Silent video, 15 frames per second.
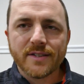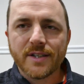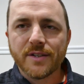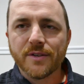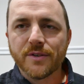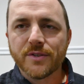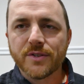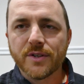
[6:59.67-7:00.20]

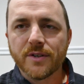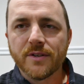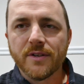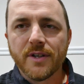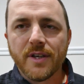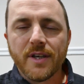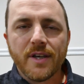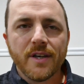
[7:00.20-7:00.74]
either. So
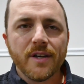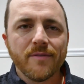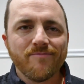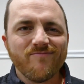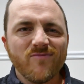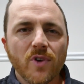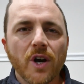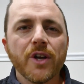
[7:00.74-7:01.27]

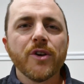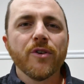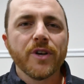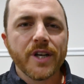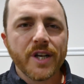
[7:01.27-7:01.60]
under 1